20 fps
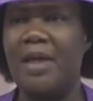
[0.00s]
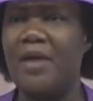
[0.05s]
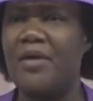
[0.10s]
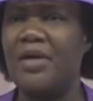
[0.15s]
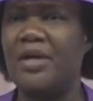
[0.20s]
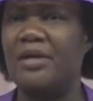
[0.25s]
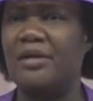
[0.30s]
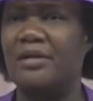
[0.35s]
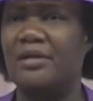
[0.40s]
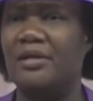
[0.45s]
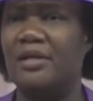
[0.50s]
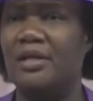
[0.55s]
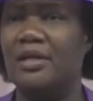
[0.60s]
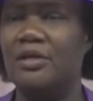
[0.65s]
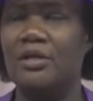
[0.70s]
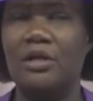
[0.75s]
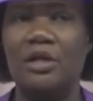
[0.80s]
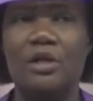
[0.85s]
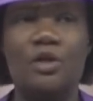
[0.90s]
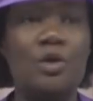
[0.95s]
in America.
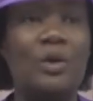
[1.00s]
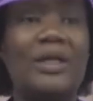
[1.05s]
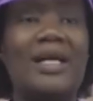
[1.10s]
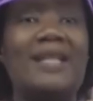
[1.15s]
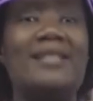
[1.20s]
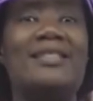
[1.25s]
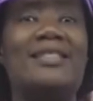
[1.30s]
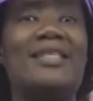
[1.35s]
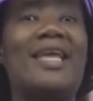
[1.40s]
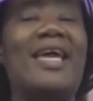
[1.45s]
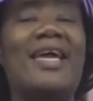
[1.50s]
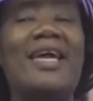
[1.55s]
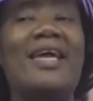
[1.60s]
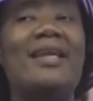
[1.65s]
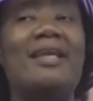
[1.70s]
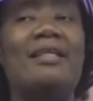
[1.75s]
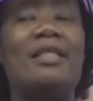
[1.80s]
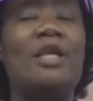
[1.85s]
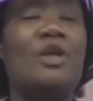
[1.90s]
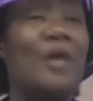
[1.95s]
You can't say
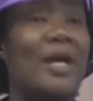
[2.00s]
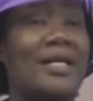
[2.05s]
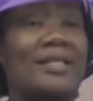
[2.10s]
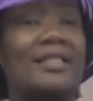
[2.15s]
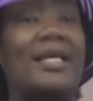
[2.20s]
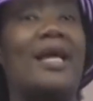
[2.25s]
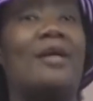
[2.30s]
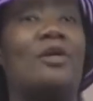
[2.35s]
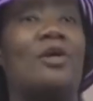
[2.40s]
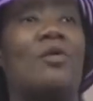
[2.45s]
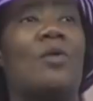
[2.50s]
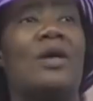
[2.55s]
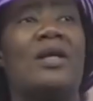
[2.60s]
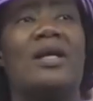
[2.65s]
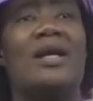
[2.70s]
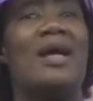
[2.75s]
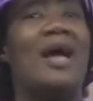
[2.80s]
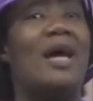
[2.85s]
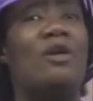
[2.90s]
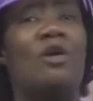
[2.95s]
anything. You can't say,
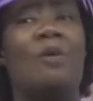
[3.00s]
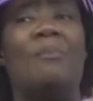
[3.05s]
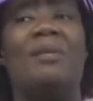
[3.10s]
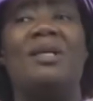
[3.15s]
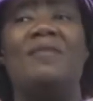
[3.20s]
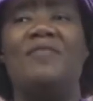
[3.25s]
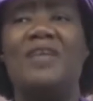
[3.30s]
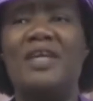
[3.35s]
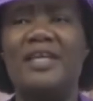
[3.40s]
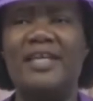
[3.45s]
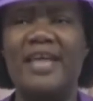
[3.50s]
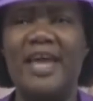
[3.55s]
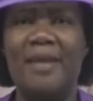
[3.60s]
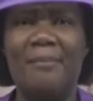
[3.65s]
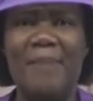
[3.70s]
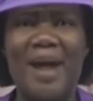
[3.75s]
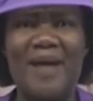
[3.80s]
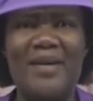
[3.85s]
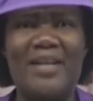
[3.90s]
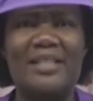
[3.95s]
I don't believe in gay